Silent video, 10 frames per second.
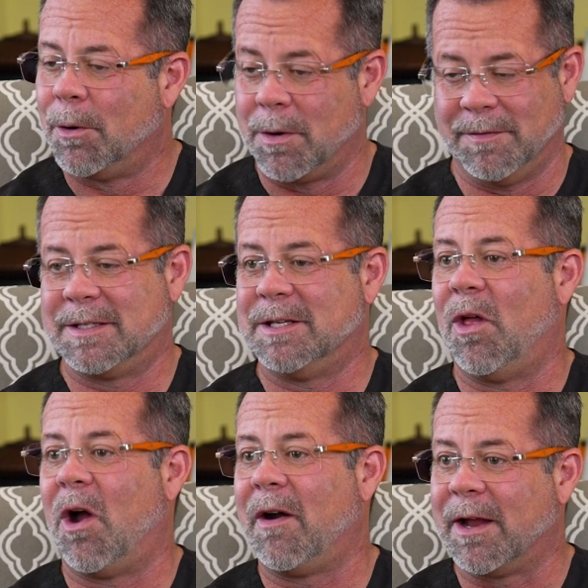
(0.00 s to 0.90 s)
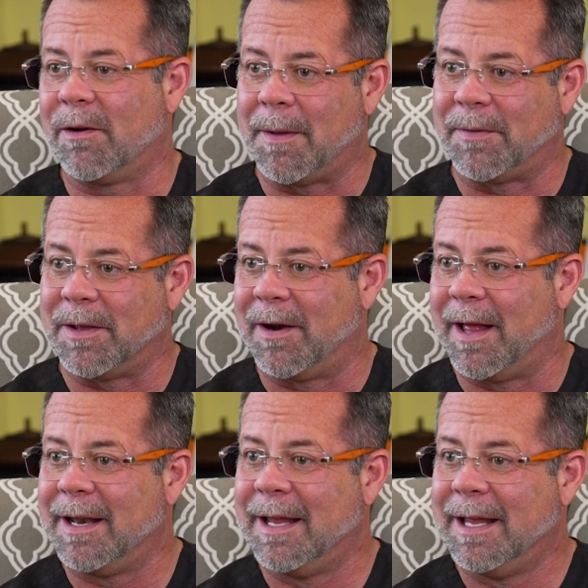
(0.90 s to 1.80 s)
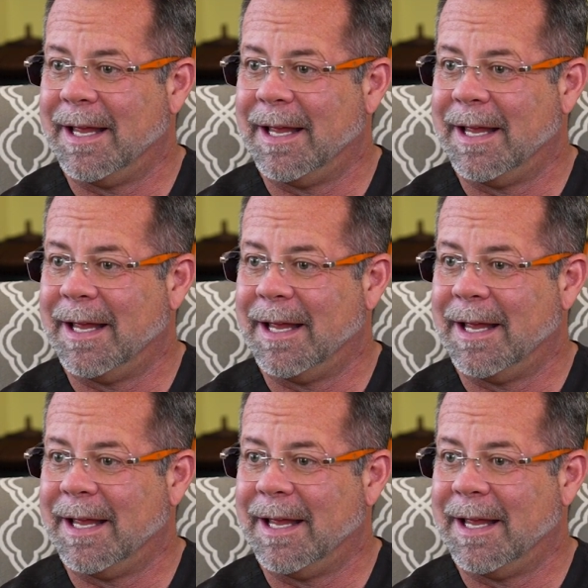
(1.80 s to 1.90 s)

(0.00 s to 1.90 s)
or even still are angry about the internet.